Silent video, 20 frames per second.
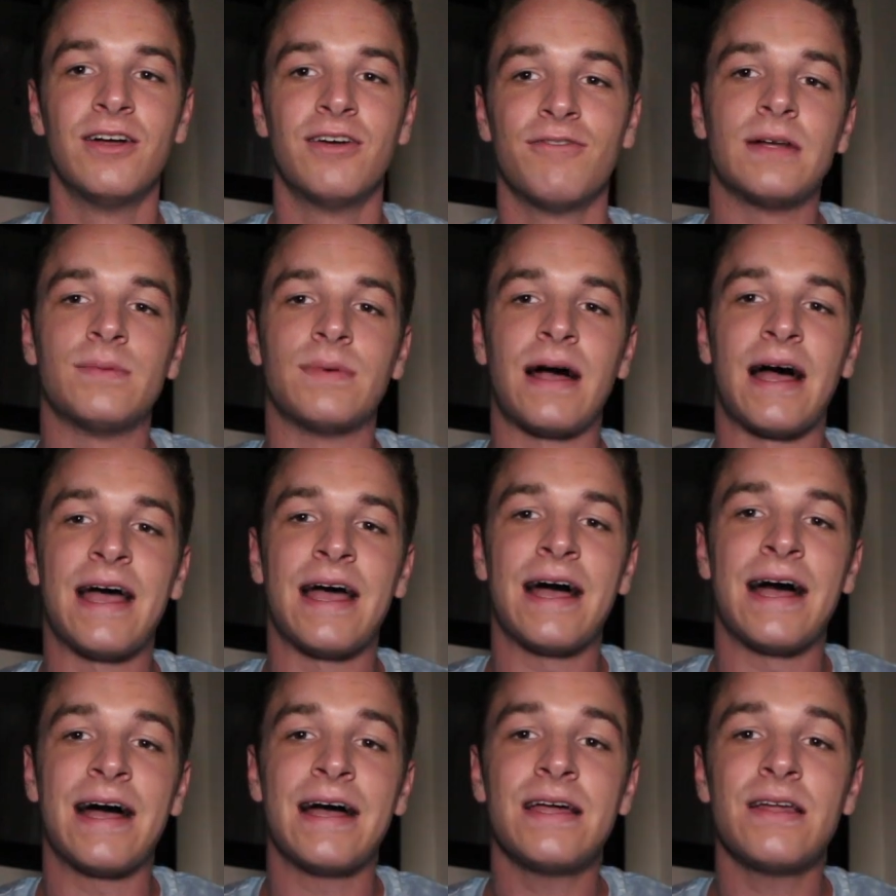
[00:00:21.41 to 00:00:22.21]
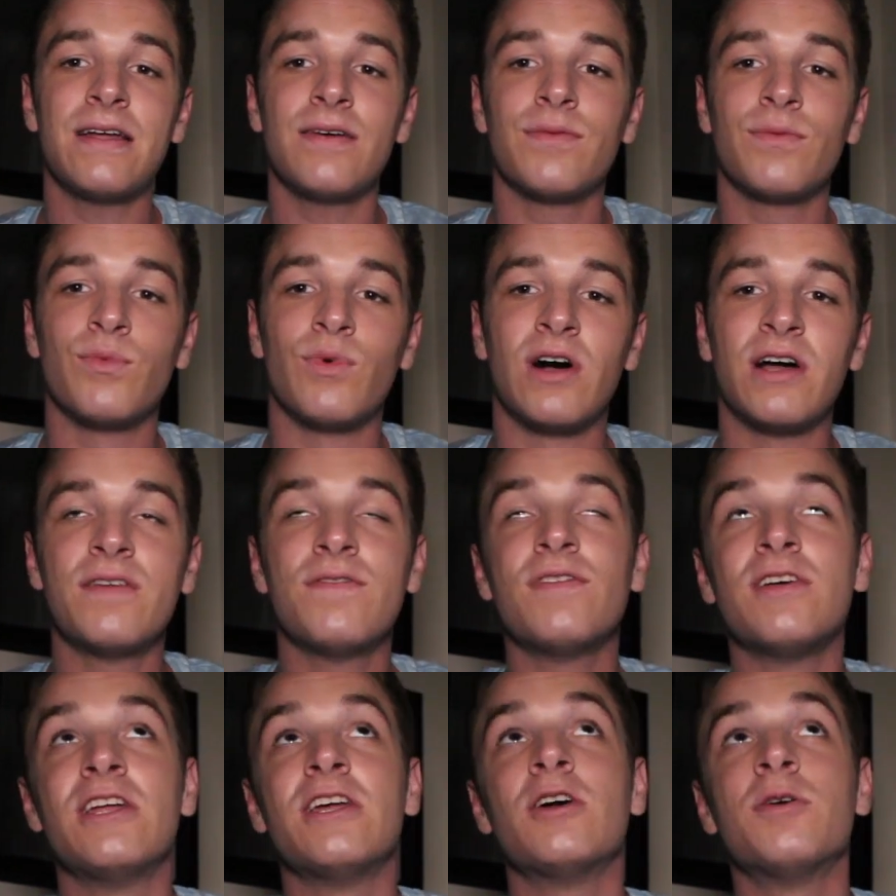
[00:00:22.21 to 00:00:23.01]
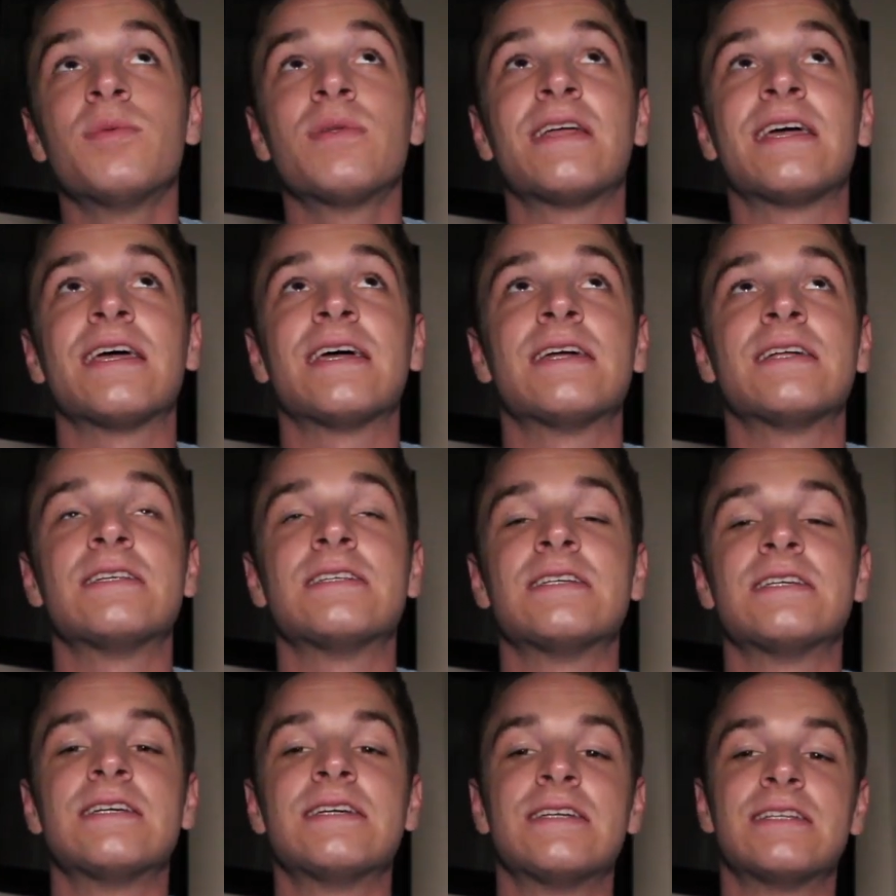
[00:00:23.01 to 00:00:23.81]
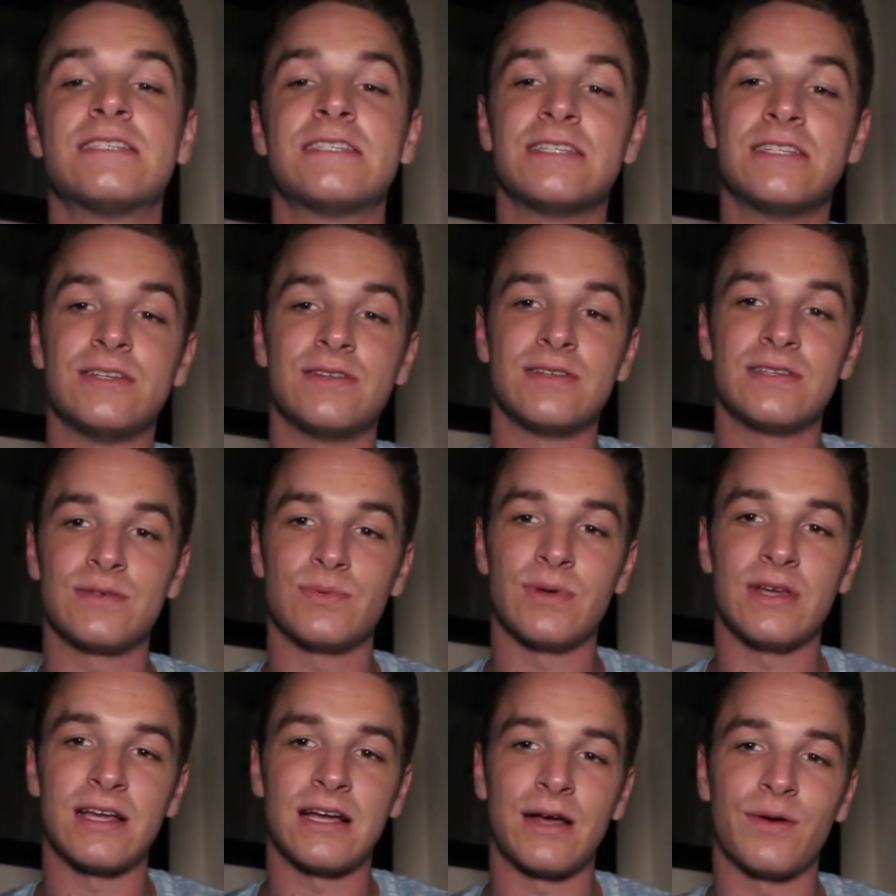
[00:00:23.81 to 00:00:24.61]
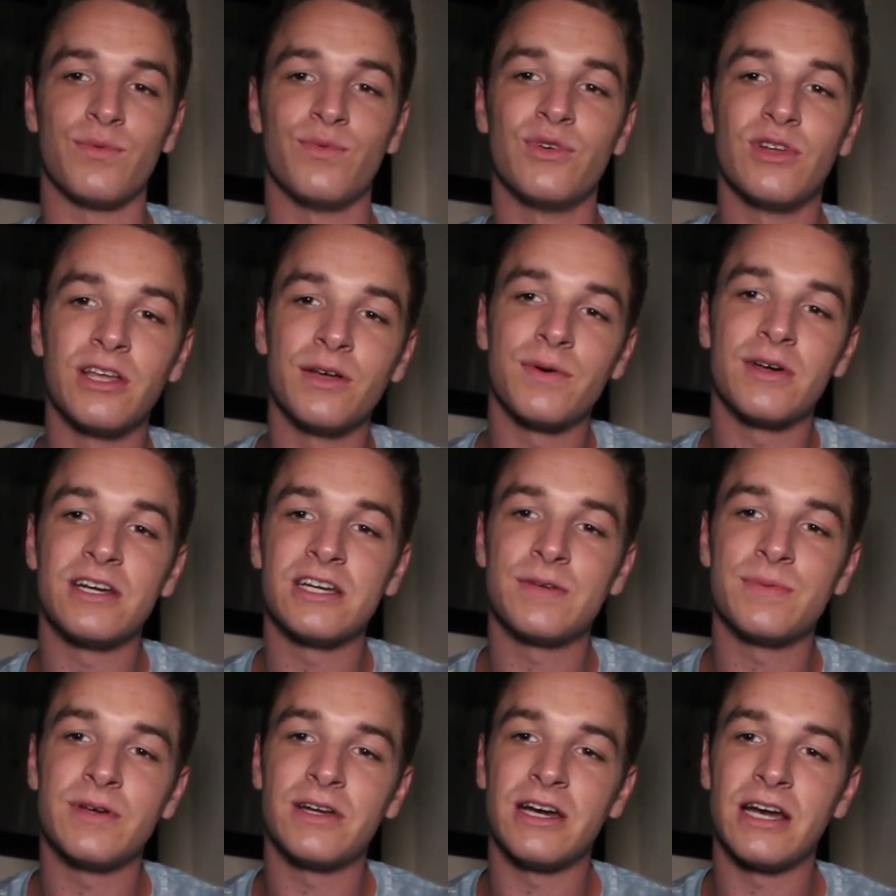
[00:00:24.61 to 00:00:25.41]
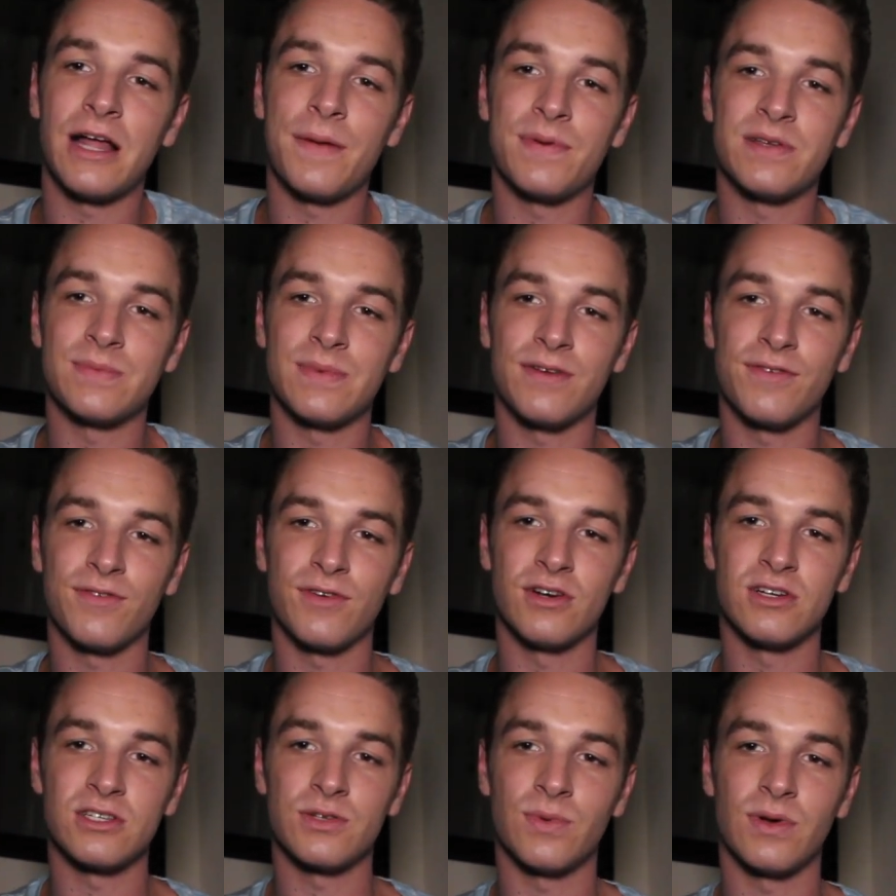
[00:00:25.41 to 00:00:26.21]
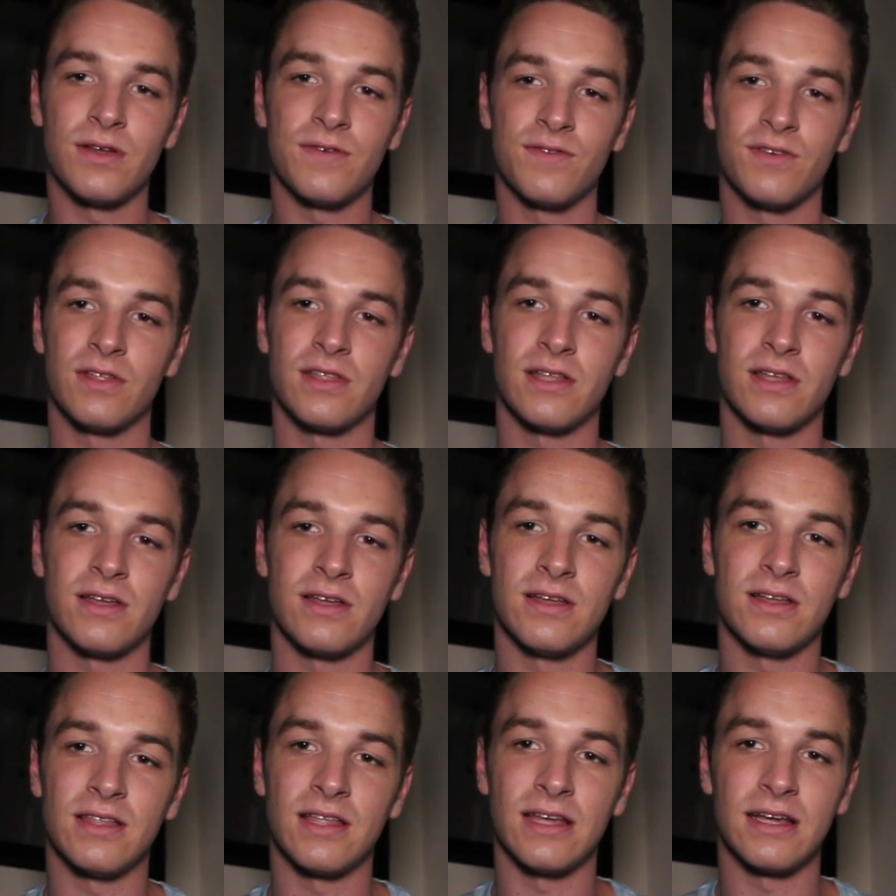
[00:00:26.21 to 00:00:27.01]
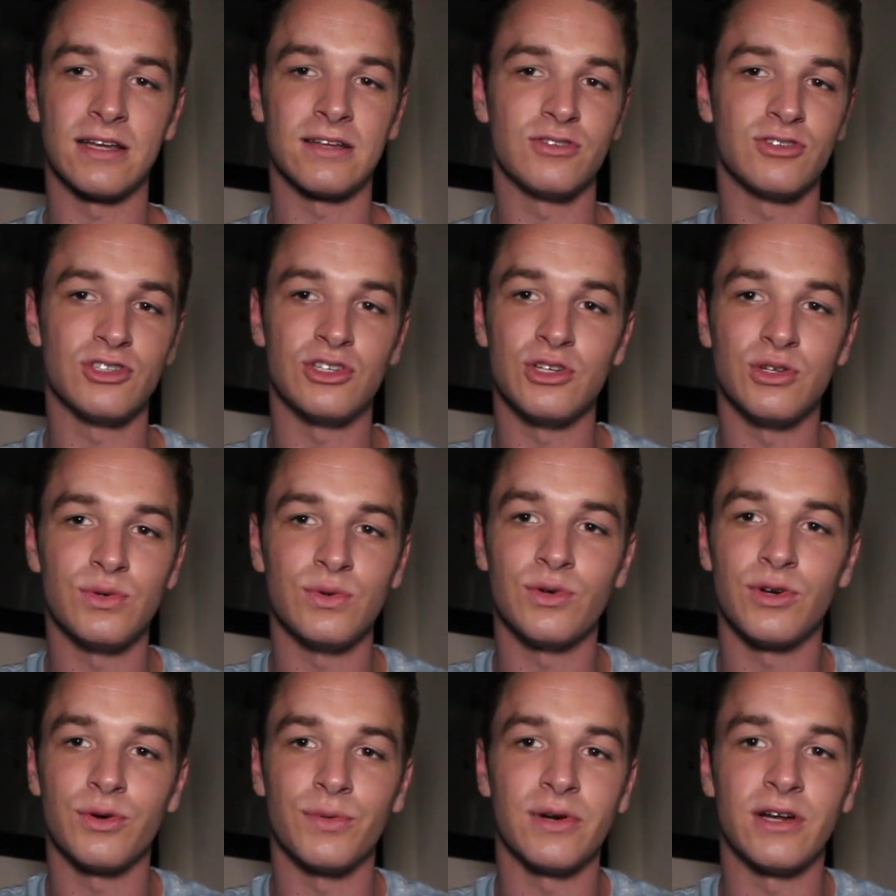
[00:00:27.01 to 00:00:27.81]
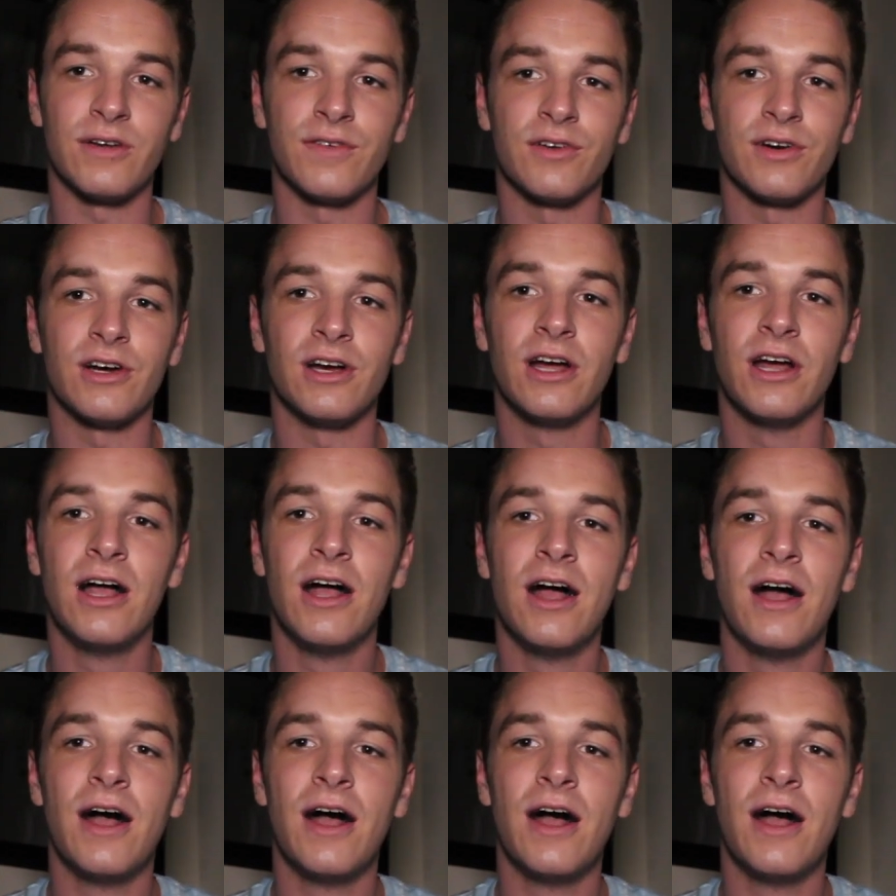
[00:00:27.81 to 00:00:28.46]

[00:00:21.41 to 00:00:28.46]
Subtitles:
I had one video planned to do this week. I really wanted to put it up as my first one for the like June or whatever,